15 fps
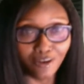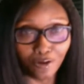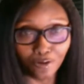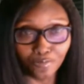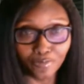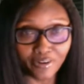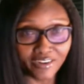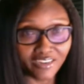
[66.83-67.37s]

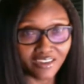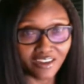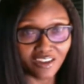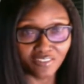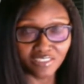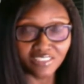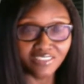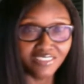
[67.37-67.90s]
break off
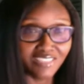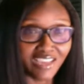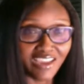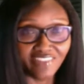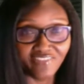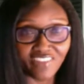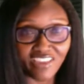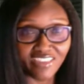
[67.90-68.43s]
because I've
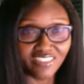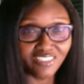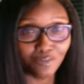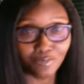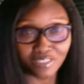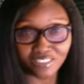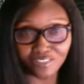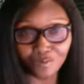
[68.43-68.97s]
had so
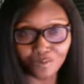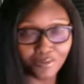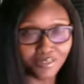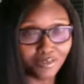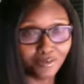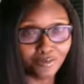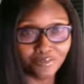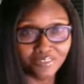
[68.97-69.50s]
much going
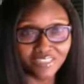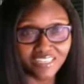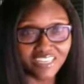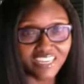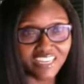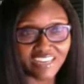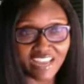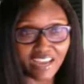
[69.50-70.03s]
on.
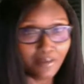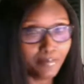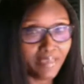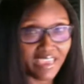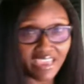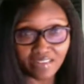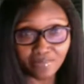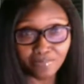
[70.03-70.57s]
Not
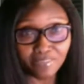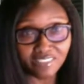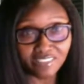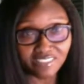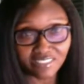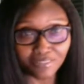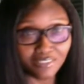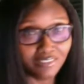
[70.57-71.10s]
bad, but some
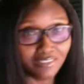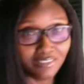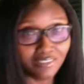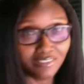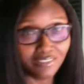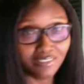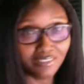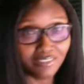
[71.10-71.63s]
good
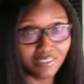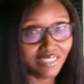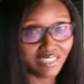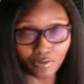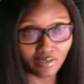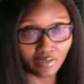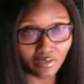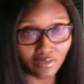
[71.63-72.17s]
things going
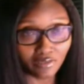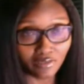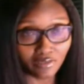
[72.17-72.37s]
on.